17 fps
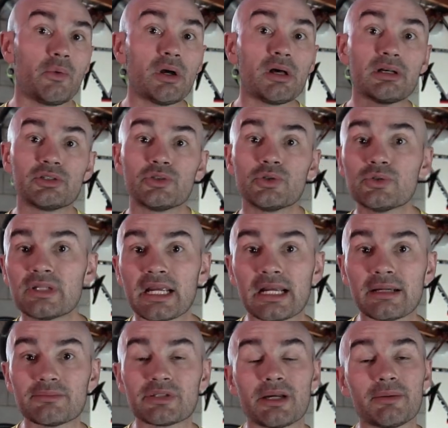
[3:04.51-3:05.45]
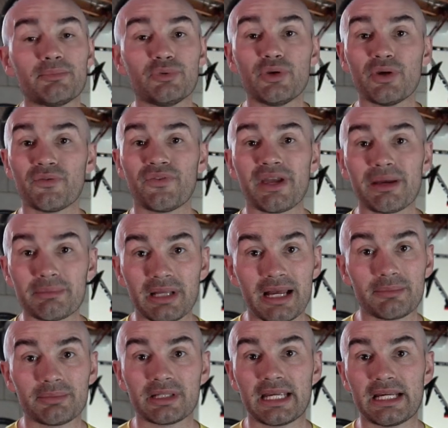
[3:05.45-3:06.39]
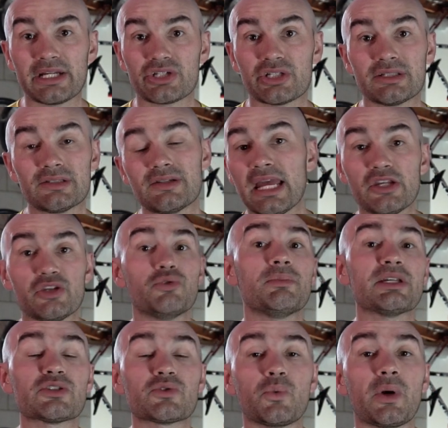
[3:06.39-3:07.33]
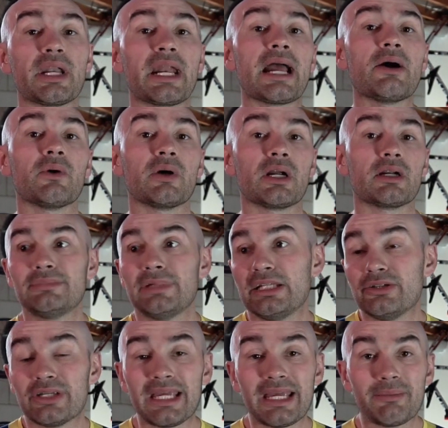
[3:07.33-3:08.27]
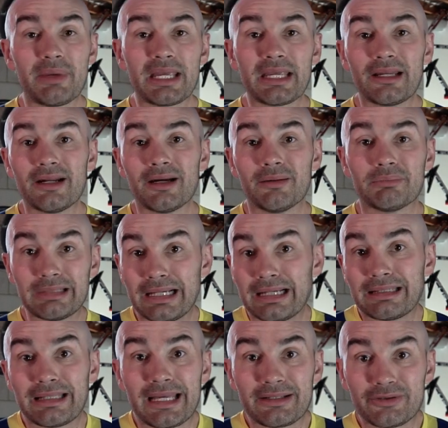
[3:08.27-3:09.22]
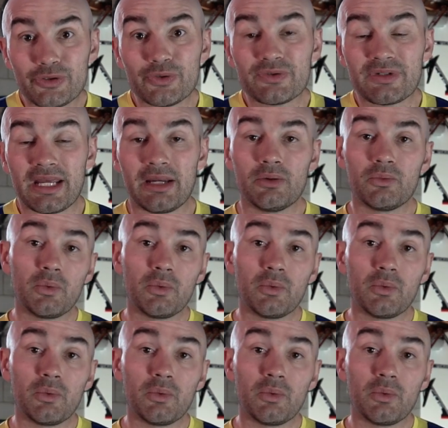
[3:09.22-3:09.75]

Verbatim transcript: Well, on Tuesday comes up, you have family obligations, and you miss one hour, and you can't make it up on that Tuesday.